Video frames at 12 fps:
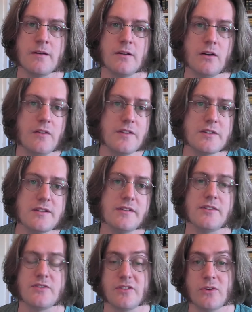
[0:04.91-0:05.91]
All the
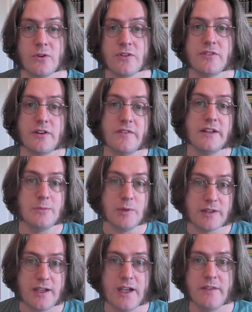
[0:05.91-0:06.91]
details of the course are available
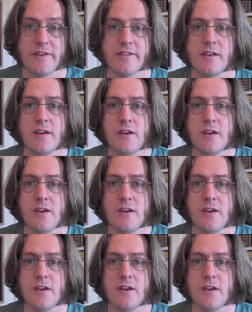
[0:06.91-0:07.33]
on Canvas,